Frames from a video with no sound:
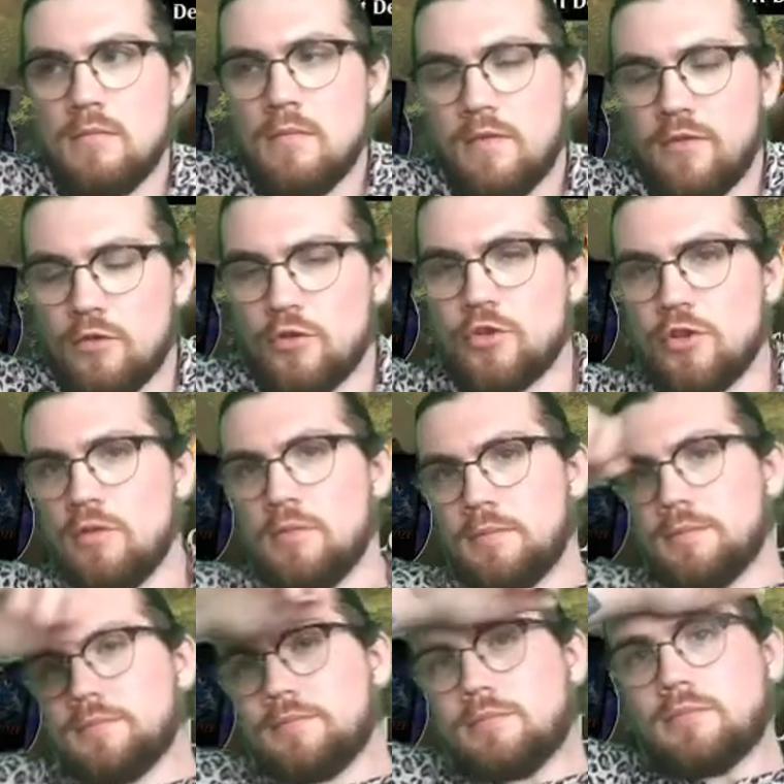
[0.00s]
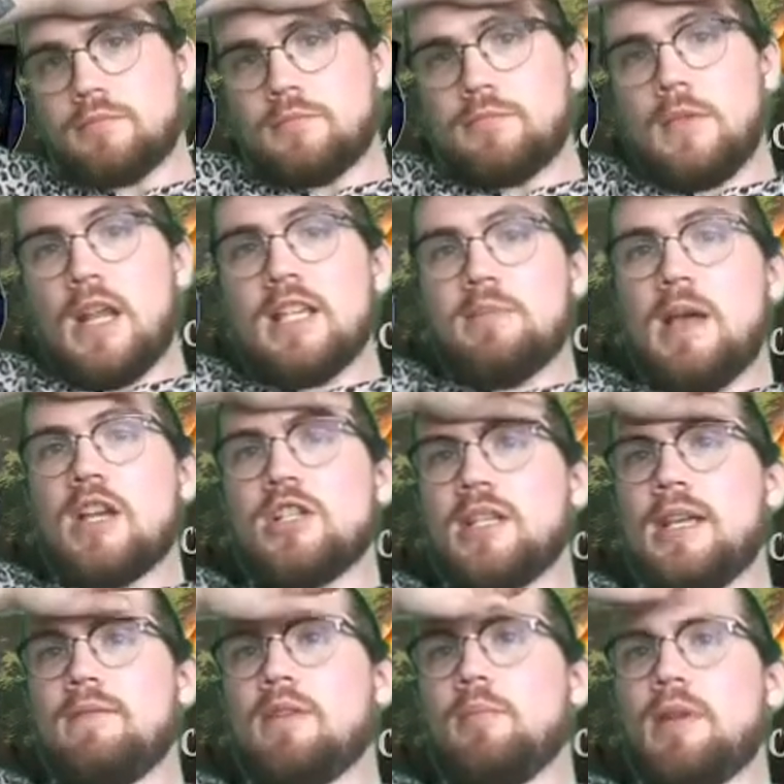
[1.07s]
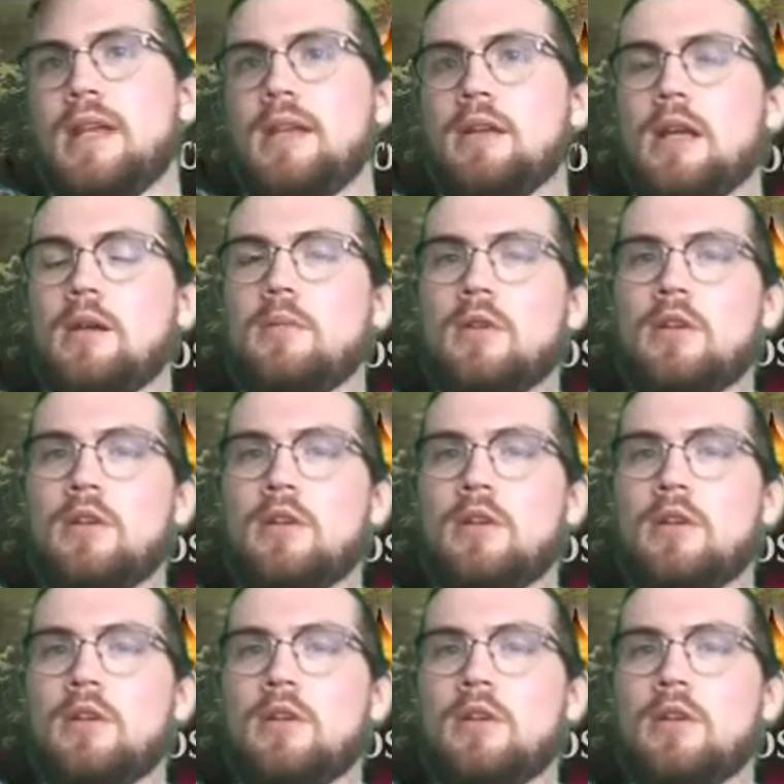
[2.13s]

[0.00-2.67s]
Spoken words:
For sure. Especially given I'm playing like